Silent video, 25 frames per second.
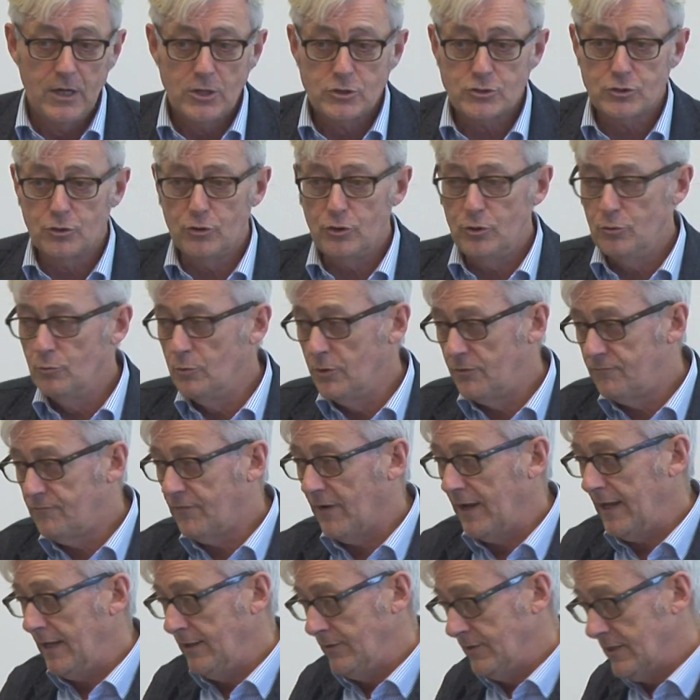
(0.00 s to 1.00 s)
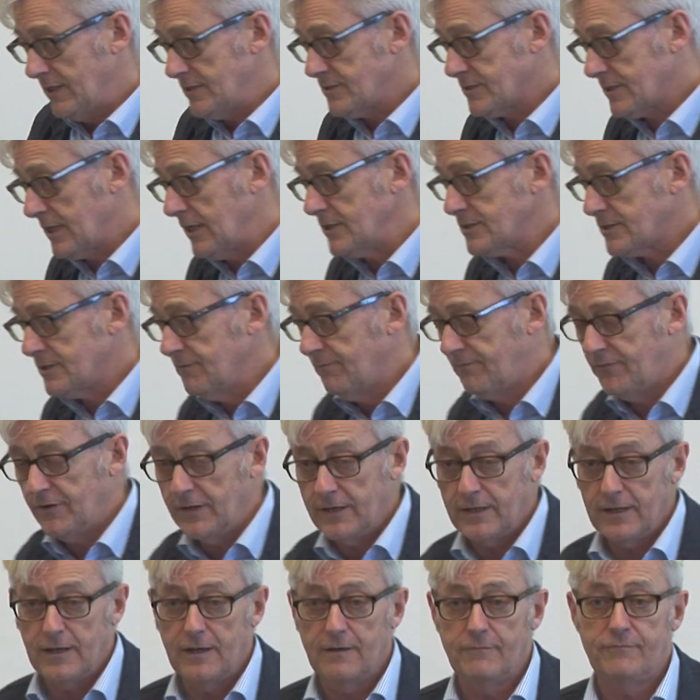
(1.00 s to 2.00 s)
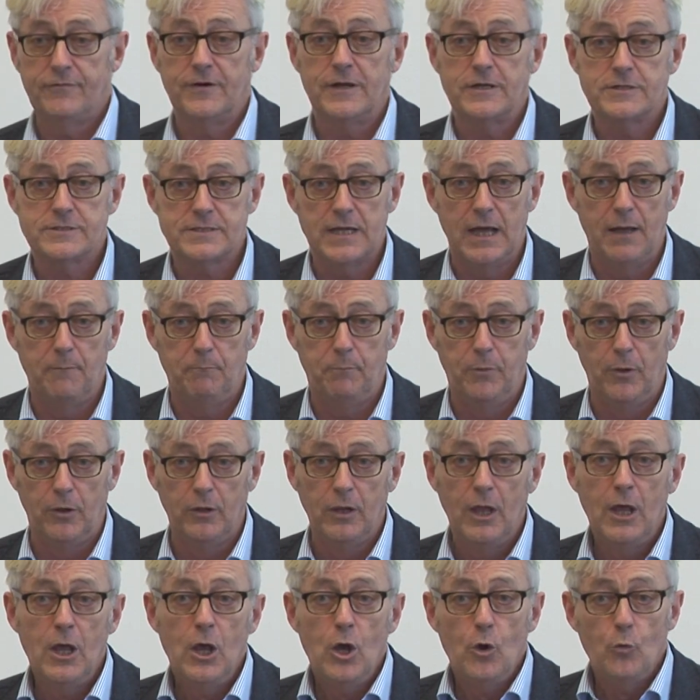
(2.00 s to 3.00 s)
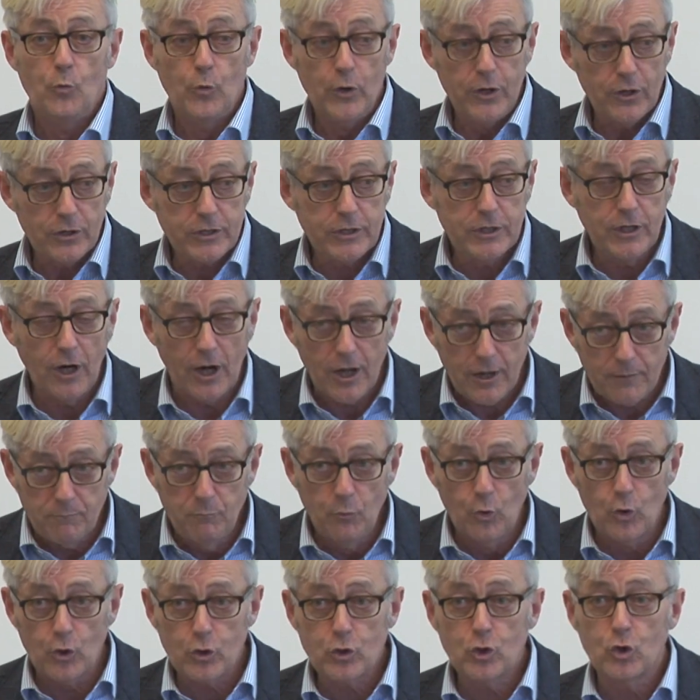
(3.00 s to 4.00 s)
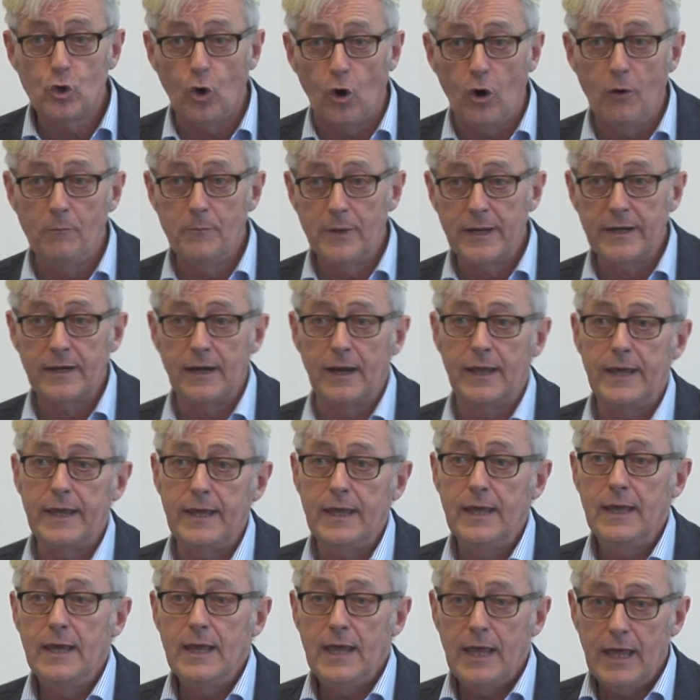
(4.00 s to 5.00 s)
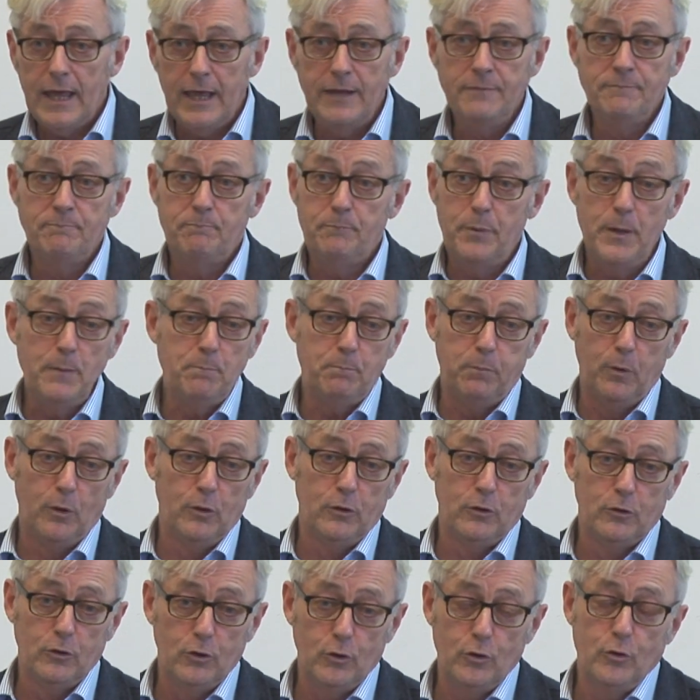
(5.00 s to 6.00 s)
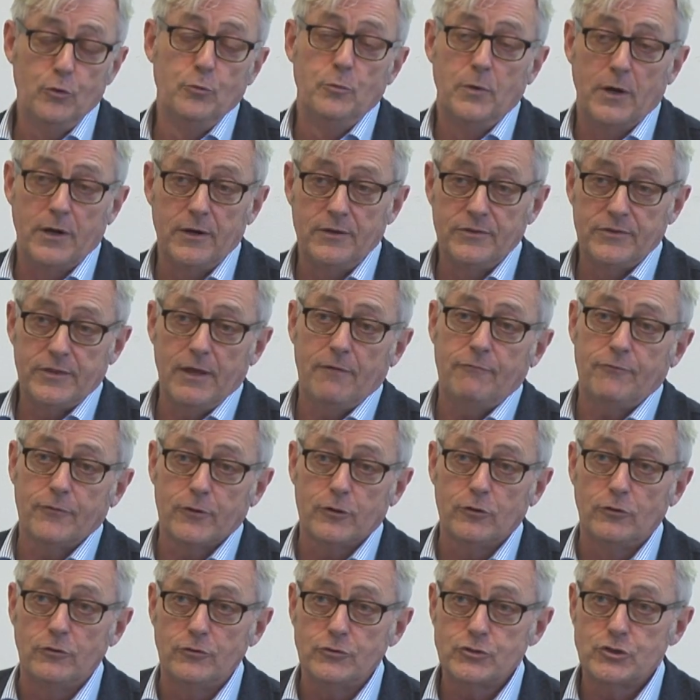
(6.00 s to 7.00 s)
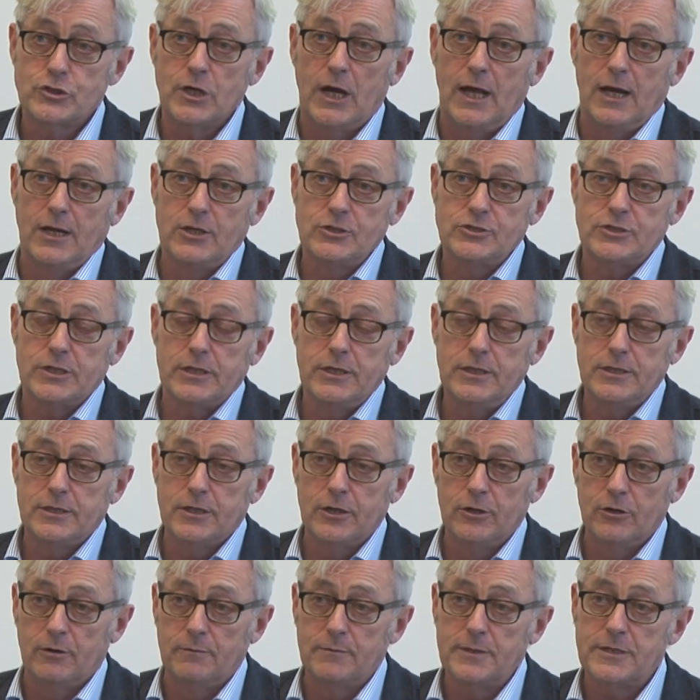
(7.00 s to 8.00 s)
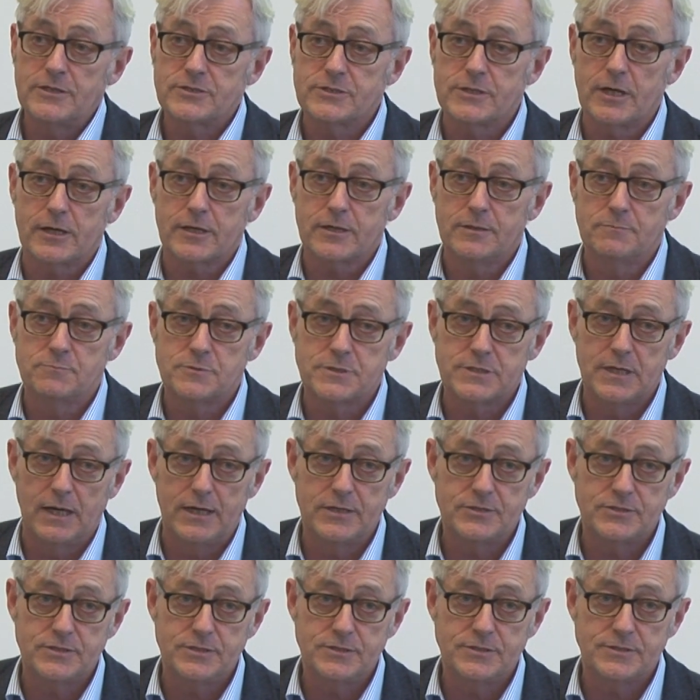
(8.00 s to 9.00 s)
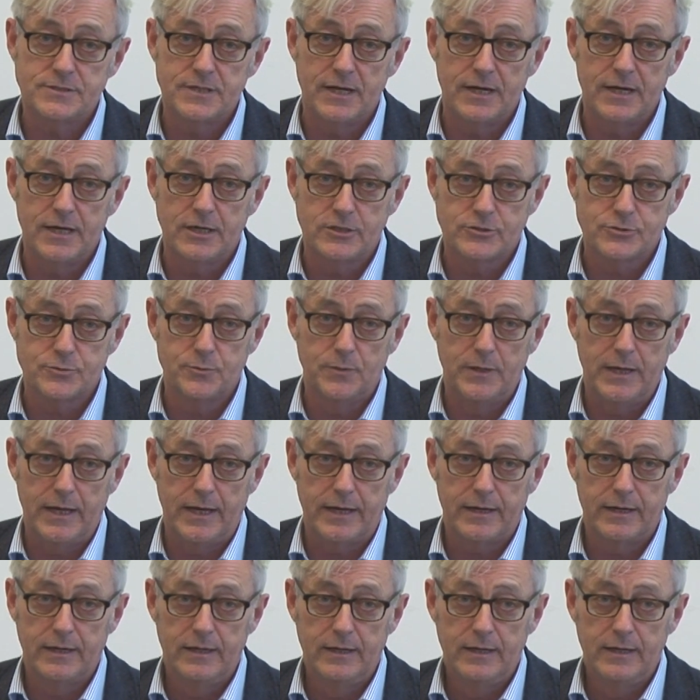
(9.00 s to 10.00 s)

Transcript: So you would find that schizophrenia, for example, would occur more commonly in people who were in difficult, challenging economic circumstances than elsewhere.